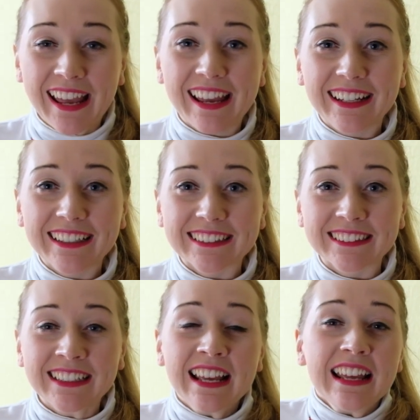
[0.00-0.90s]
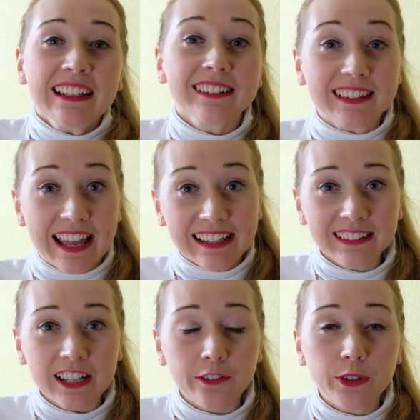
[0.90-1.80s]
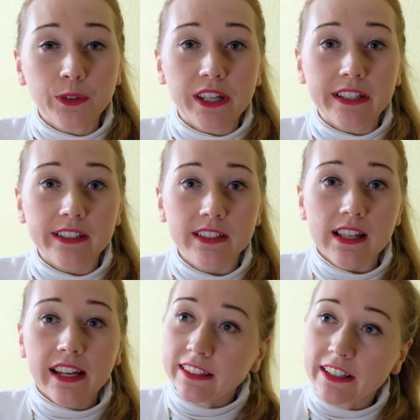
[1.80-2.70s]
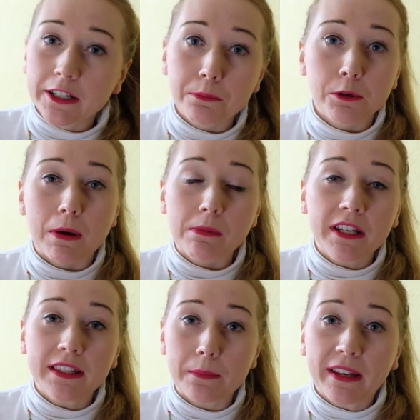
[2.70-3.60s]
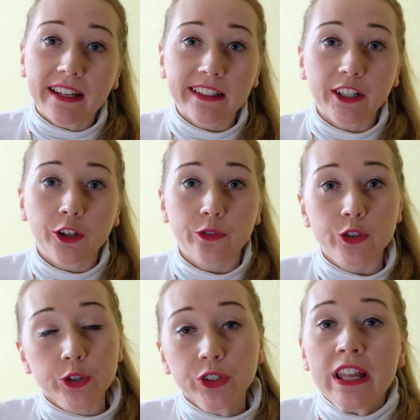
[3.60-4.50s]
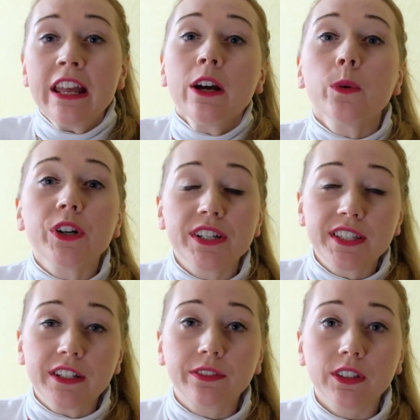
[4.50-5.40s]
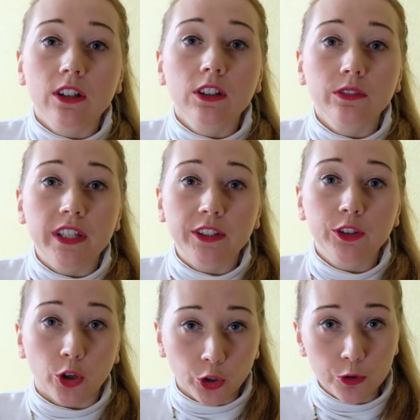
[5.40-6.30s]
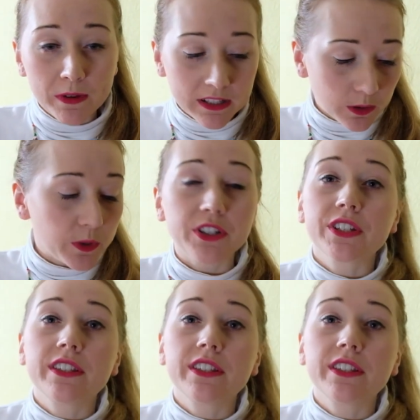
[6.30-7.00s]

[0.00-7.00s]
And then a few days later, probably in the beginning of June, we received all of the documents, which is